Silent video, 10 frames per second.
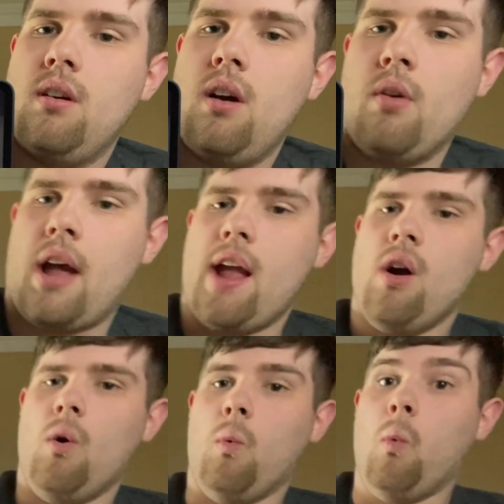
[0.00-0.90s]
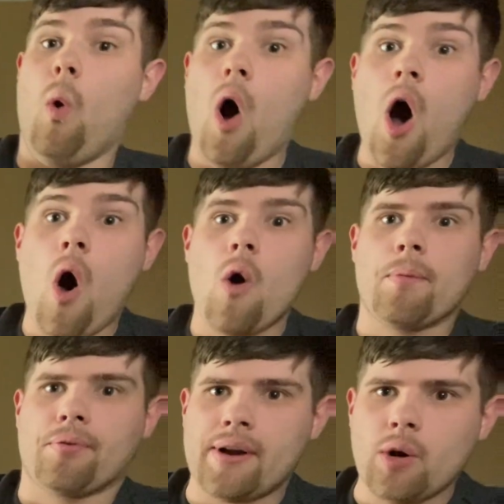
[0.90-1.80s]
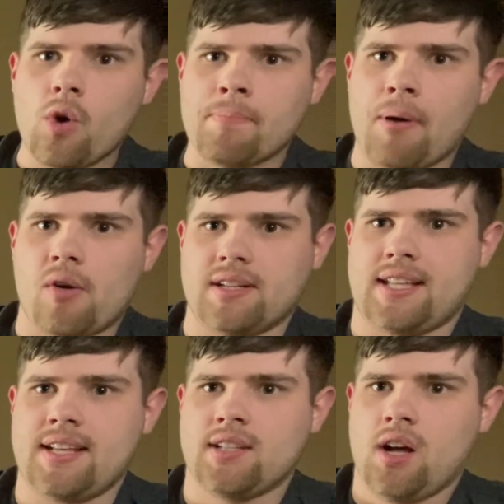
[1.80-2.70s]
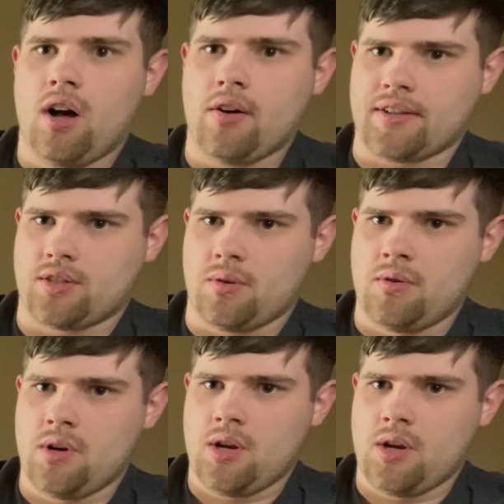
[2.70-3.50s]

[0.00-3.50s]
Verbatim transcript: Okay. Whoa! Pre-order bonuses. Okay, so